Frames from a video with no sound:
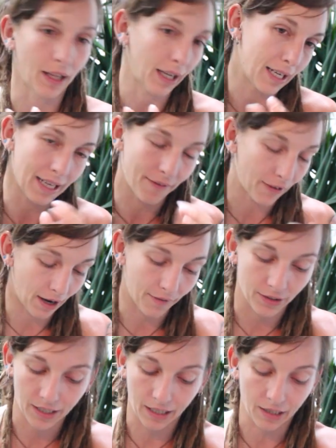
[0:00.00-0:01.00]
Like I never
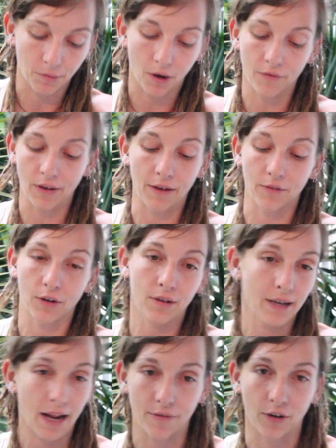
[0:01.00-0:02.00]
ever take them off ever,
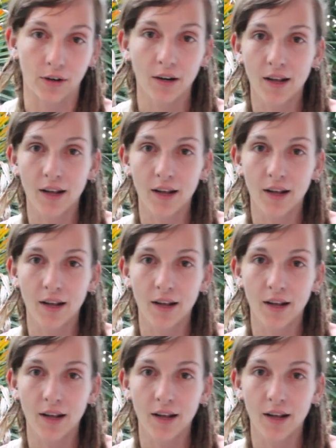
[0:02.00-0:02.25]
never.